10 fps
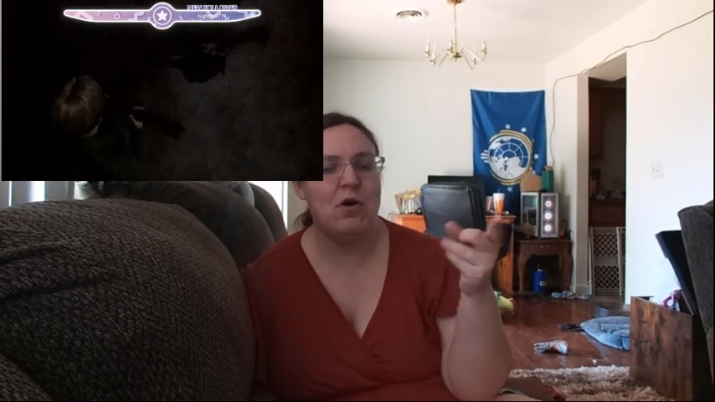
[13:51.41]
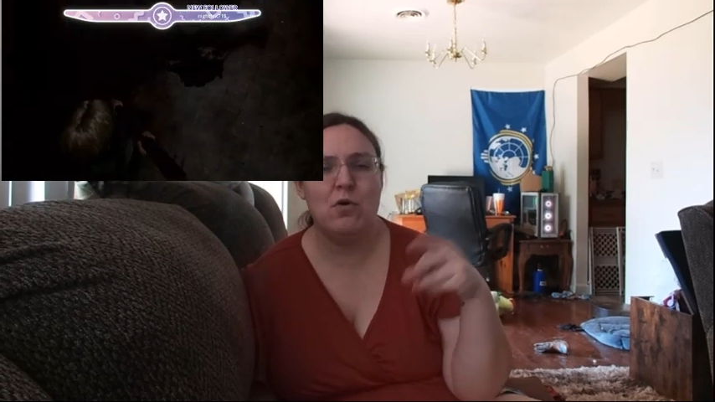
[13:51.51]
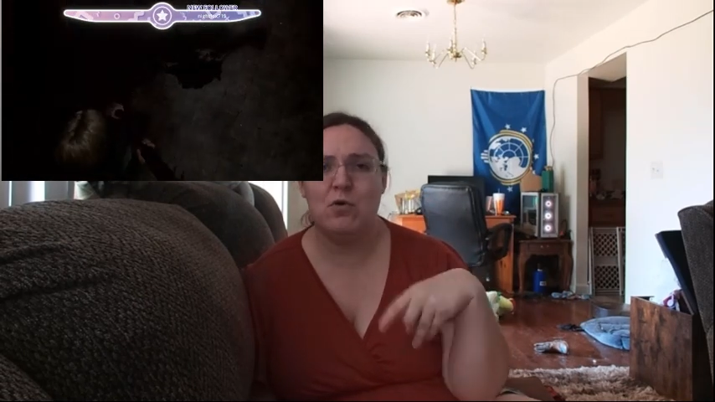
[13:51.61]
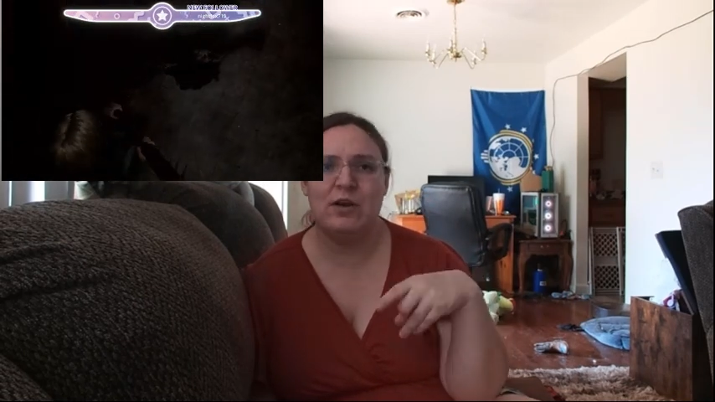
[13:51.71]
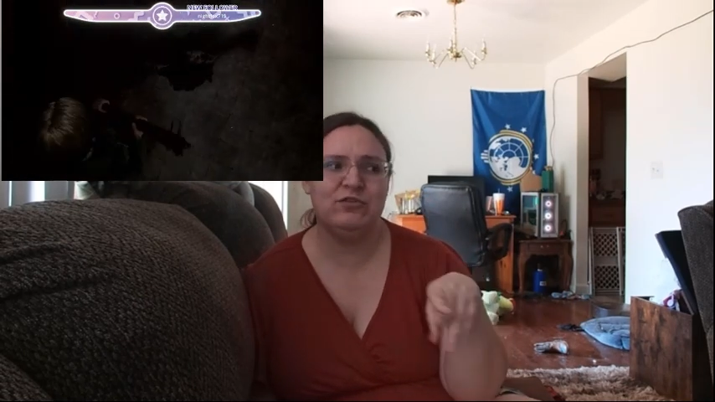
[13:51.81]

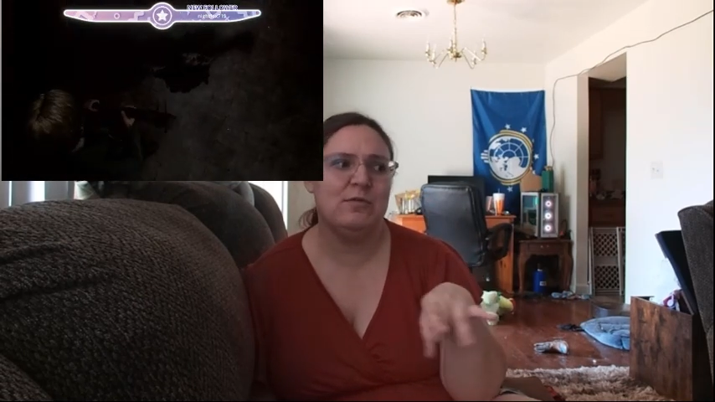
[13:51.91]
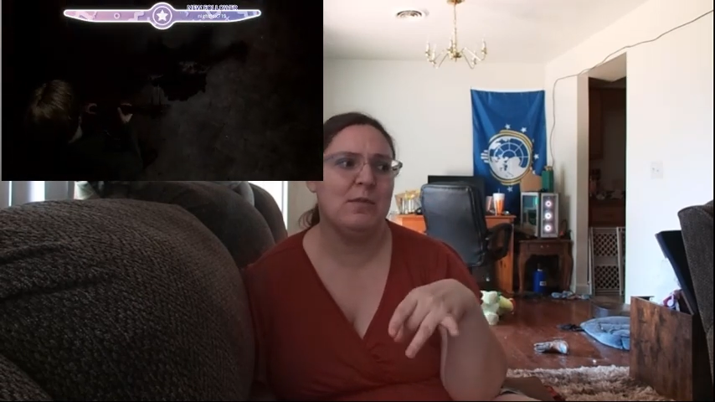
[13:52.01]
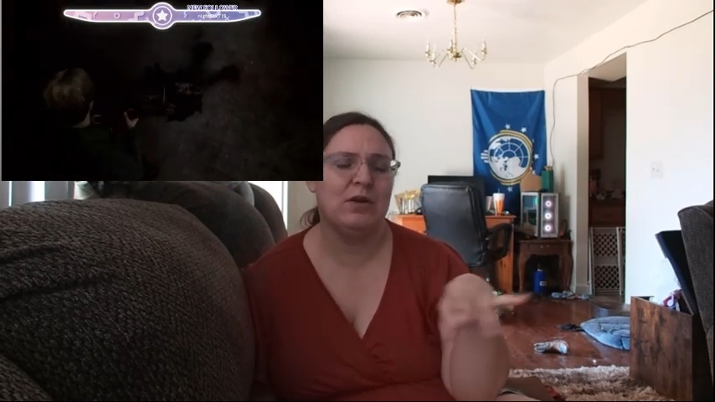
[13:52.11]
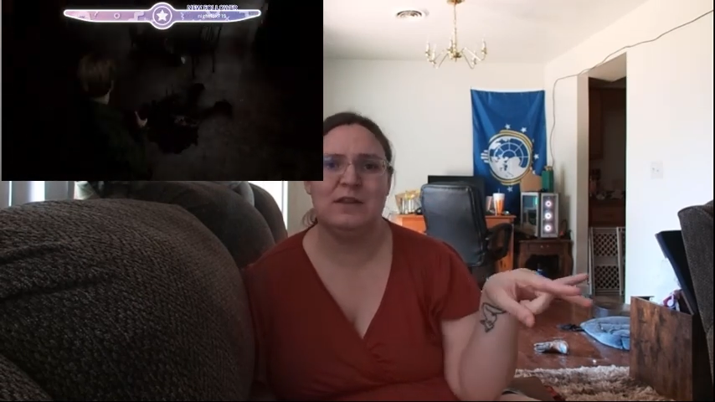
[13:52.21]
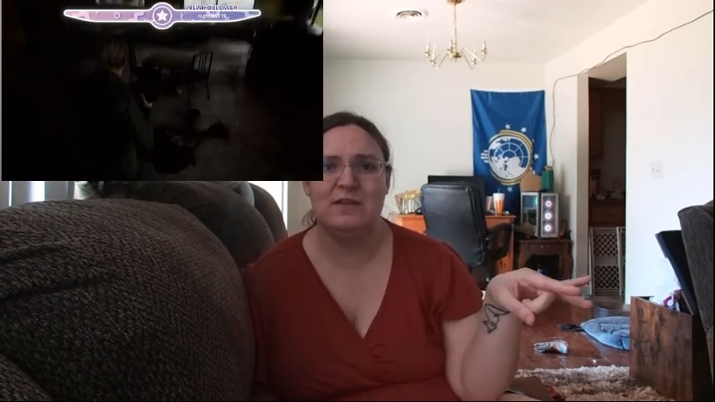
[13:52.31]
oh, question
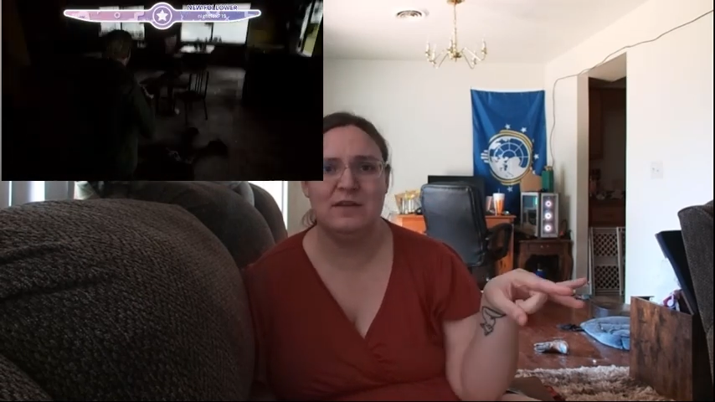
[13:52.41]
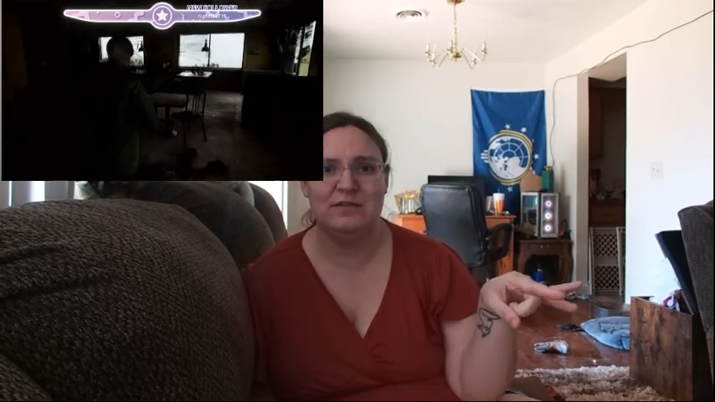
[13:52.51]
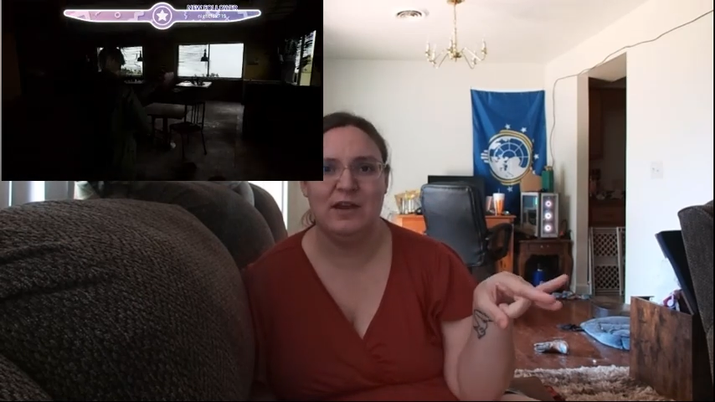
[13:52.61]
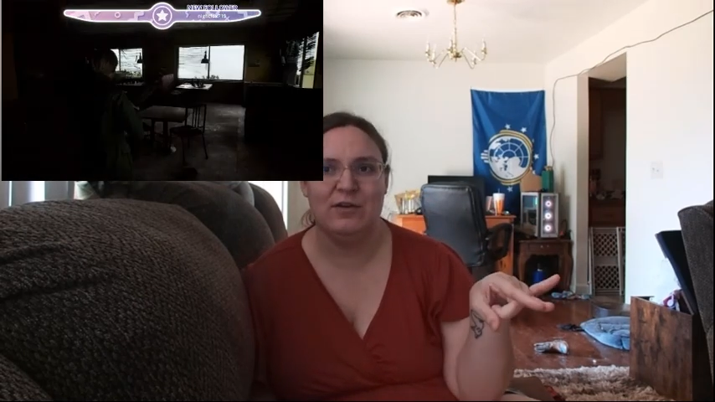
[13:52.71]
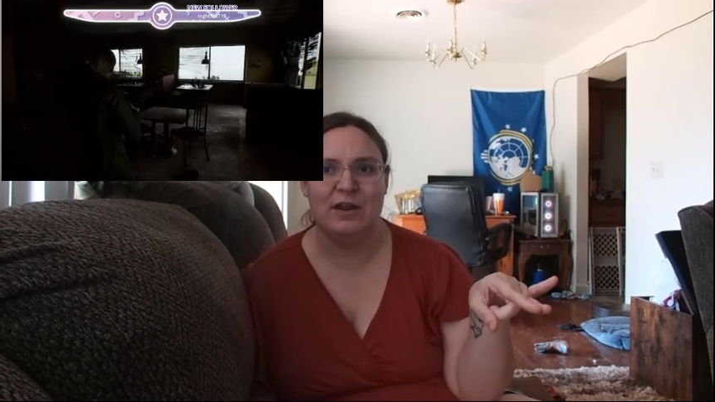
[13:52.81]
mark in
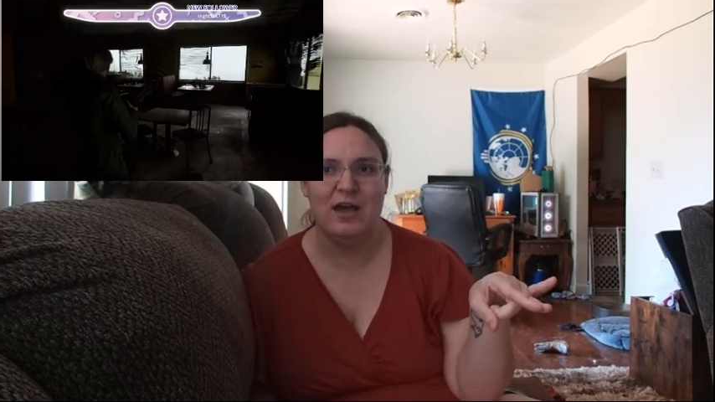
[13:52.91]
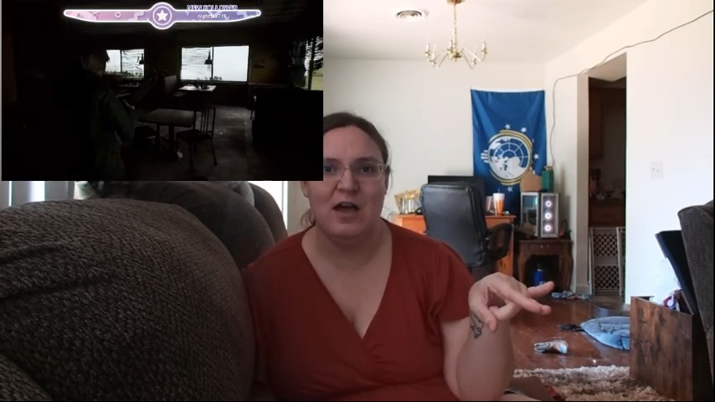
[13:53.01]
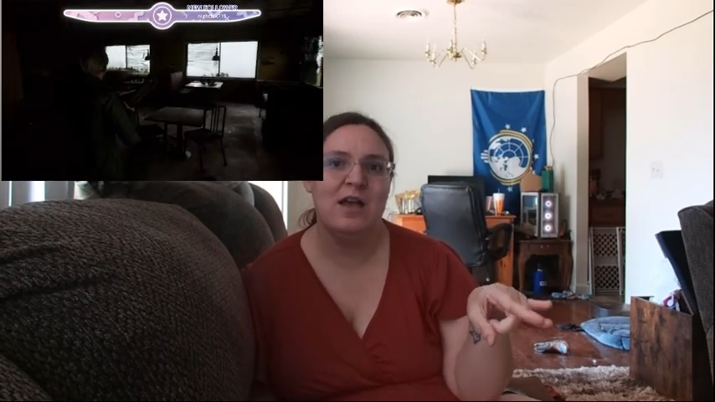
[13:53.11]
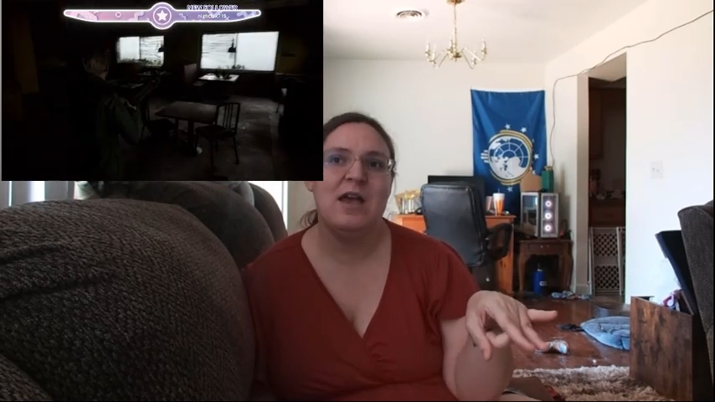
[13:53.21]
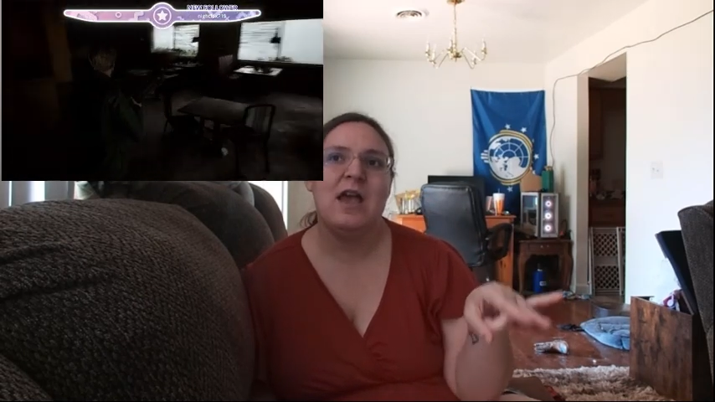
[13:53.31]
this area.